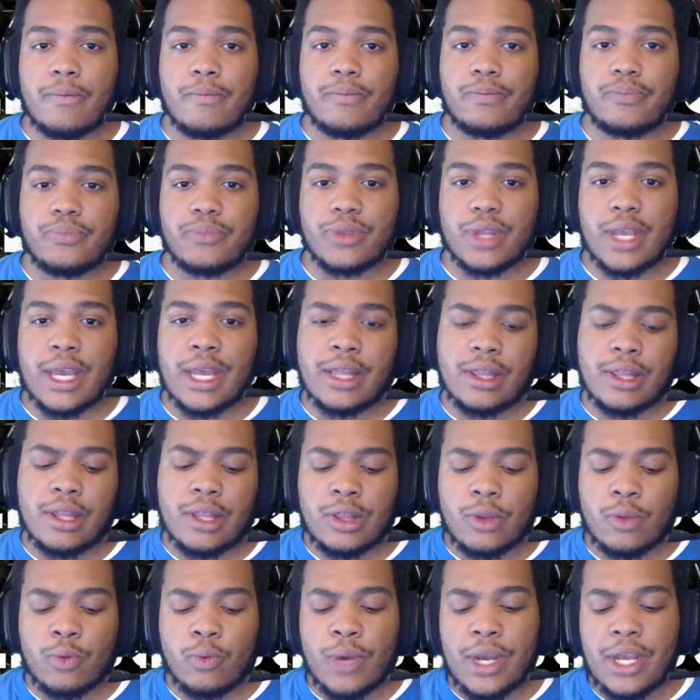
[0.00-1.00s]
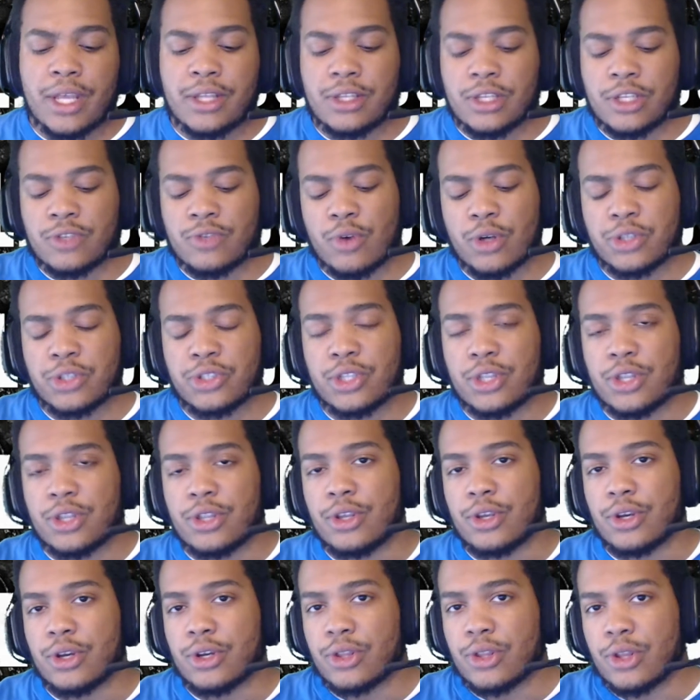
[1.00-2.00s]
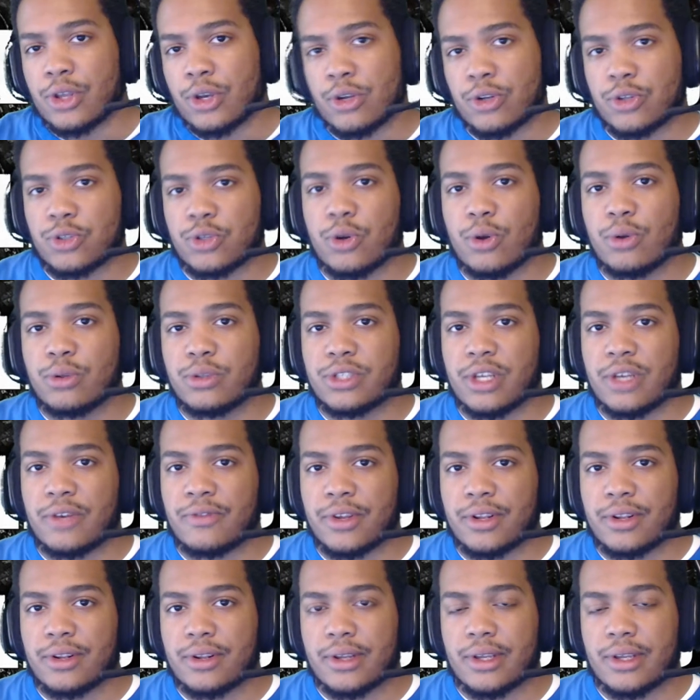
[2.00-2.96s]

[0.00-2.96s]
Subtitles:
And the way, as far as the controls of it,